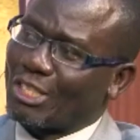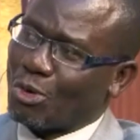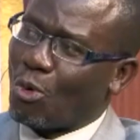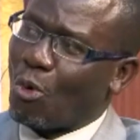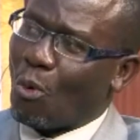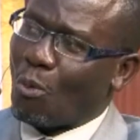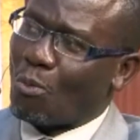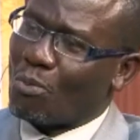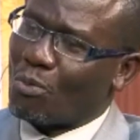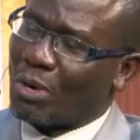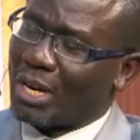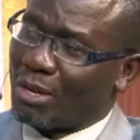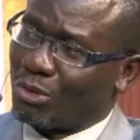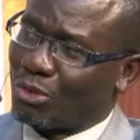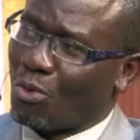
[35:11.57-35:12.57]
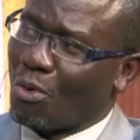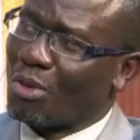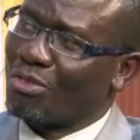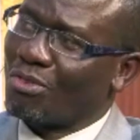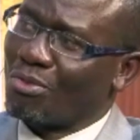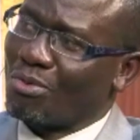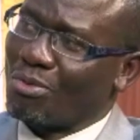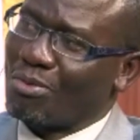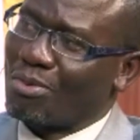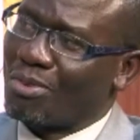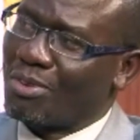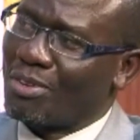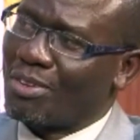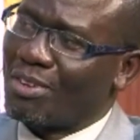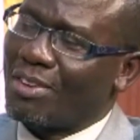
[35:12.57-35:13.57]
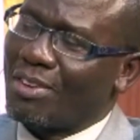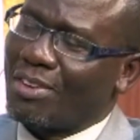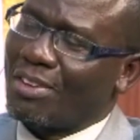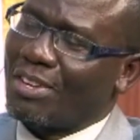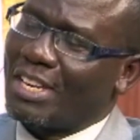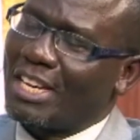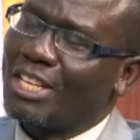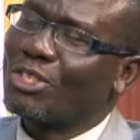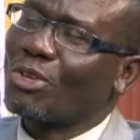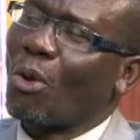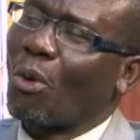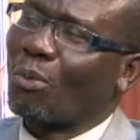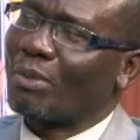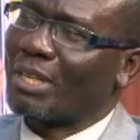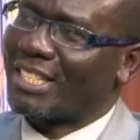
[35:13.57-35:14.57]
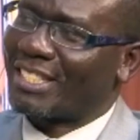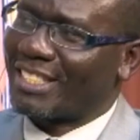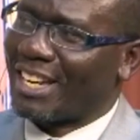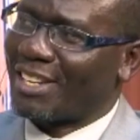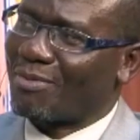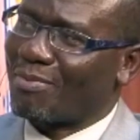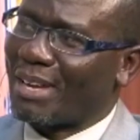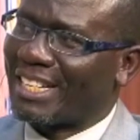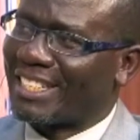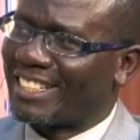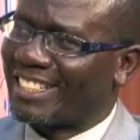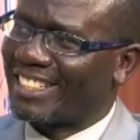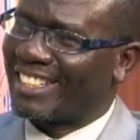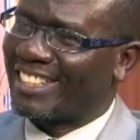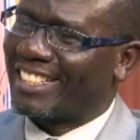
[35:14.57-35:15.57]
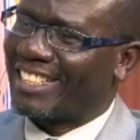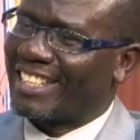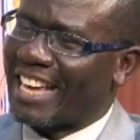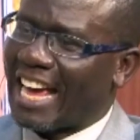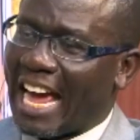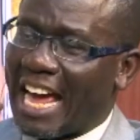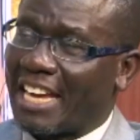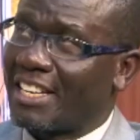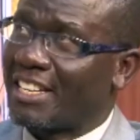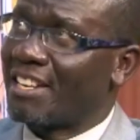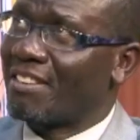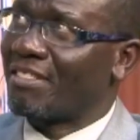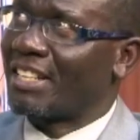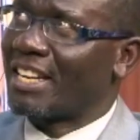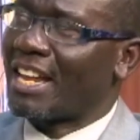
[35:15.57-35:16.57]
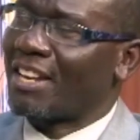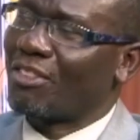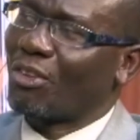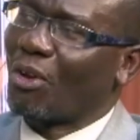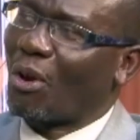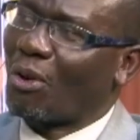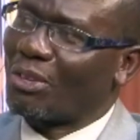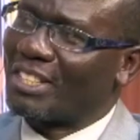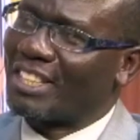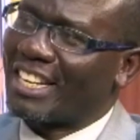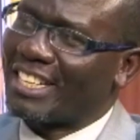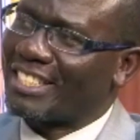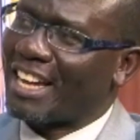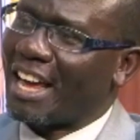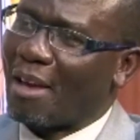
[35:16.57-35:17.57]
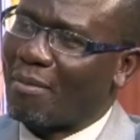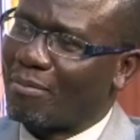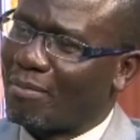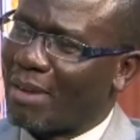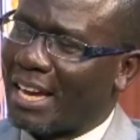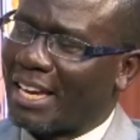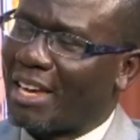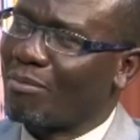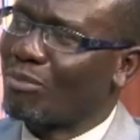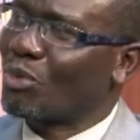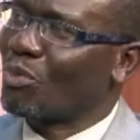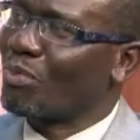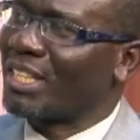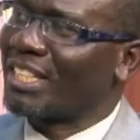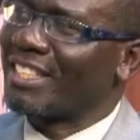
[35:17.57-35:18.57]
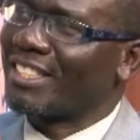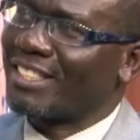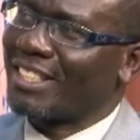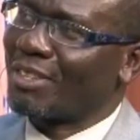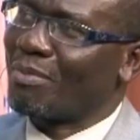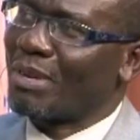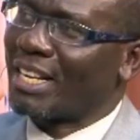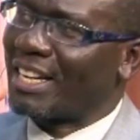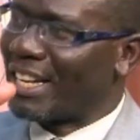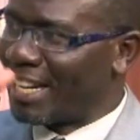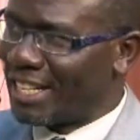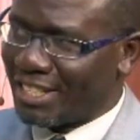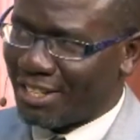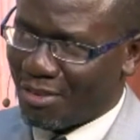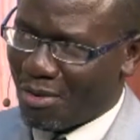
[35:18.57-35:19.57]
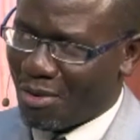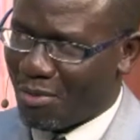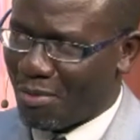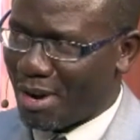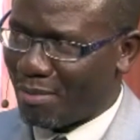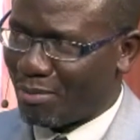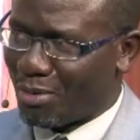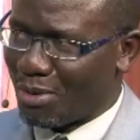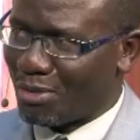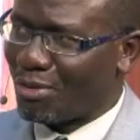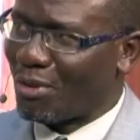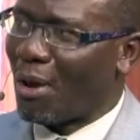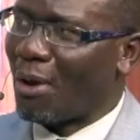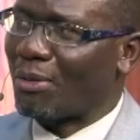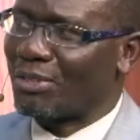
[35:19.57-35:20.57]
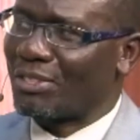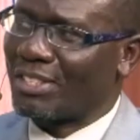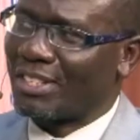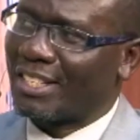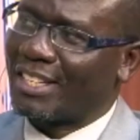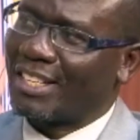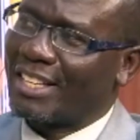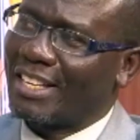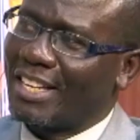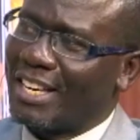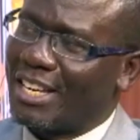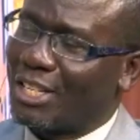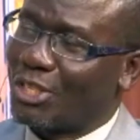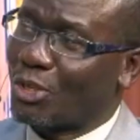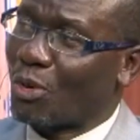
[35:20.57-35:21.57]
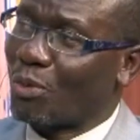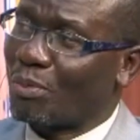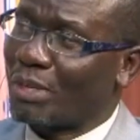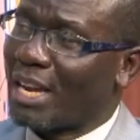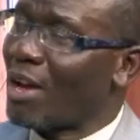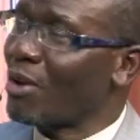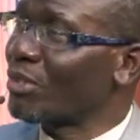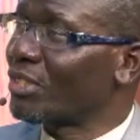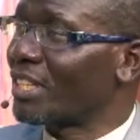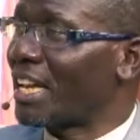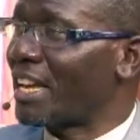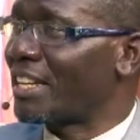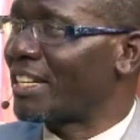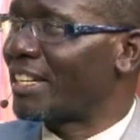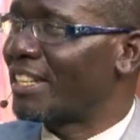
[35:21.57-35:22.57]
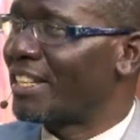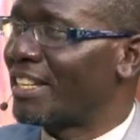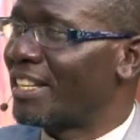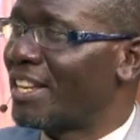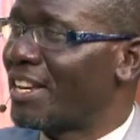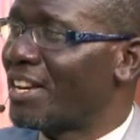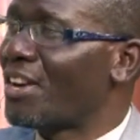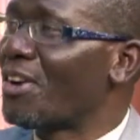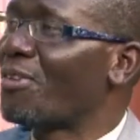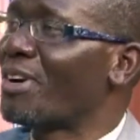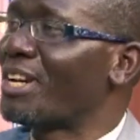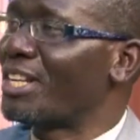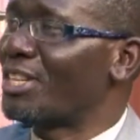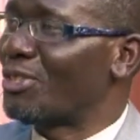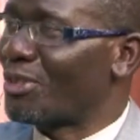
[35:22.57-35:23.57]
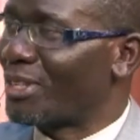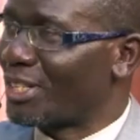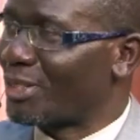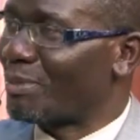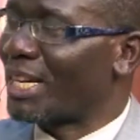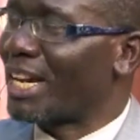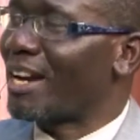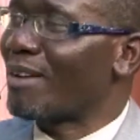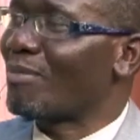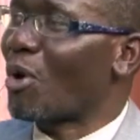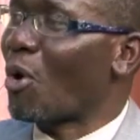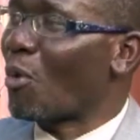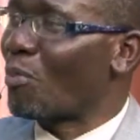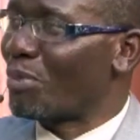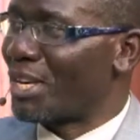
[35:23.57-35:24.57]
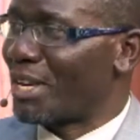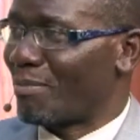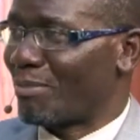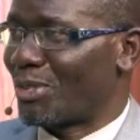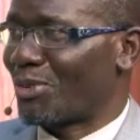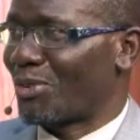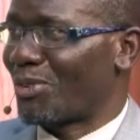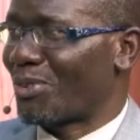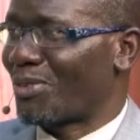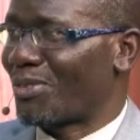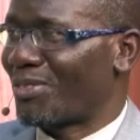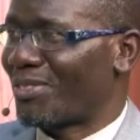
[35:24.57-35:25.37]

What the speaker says: home what I was going through, he told me a statement. I had never done theology that time. I came to meet the statement later on when I'm doing theology. He told me, now, son, religion has become opium to you.